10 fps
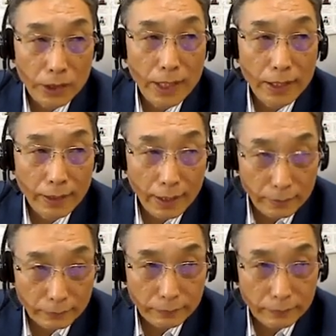and through
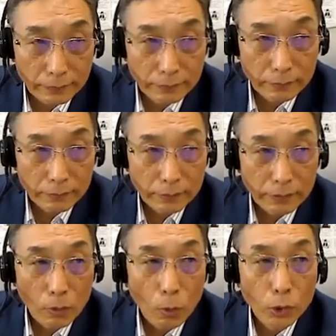these
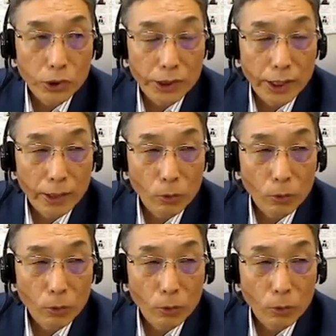activities,